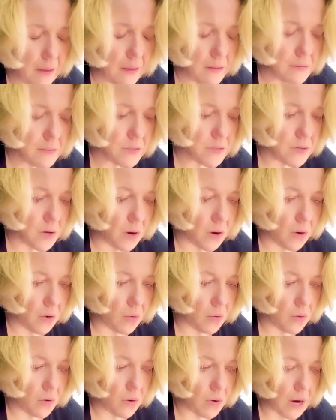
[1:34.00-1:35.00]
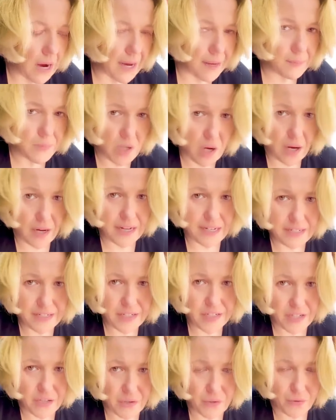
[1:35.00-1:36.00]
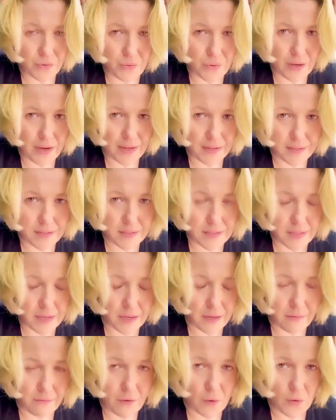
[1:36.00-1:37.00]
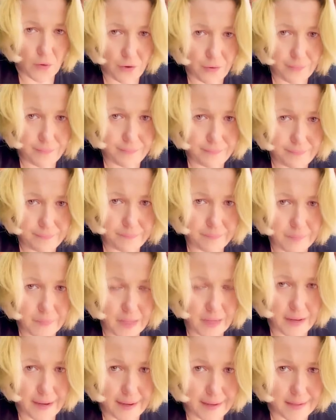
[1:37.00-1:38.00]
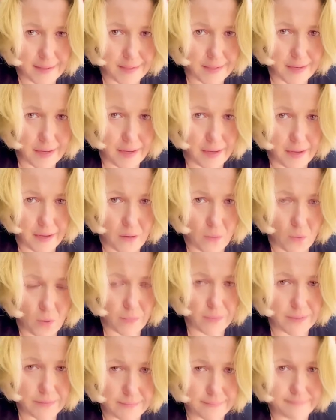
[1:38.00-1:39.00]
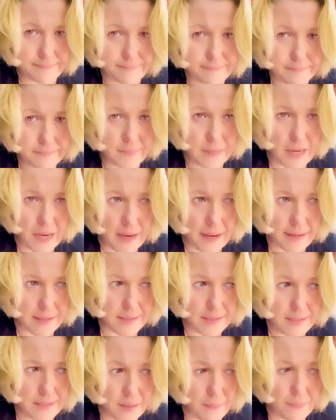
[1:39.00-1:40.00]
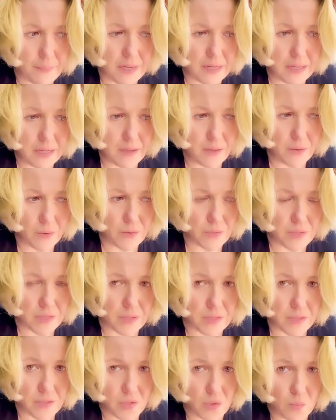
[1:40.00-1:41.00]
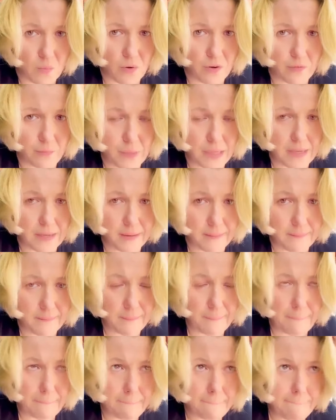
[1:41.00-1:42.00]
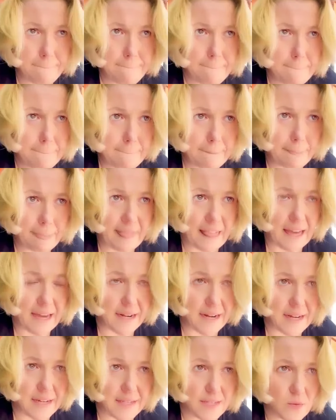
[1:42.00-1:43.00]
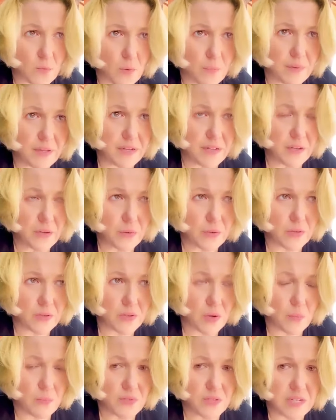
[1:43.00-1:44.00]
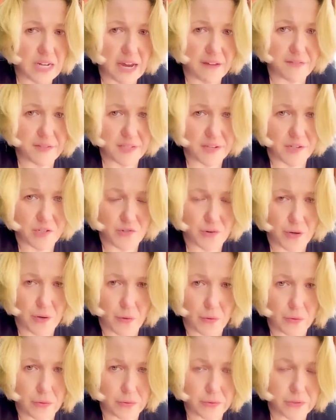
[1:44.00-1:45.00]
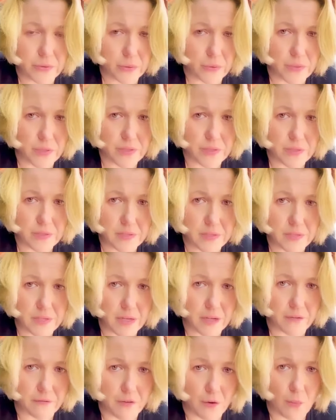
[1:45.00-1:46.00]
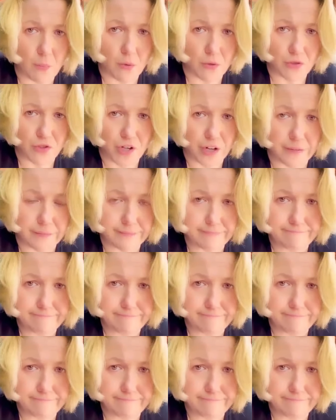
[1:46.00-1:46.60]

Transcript: So I am talking to you as a voter, as a woman, as somebody who is a consumer of media, and as a woman who is almost half a century old, who is sick of your bullshit.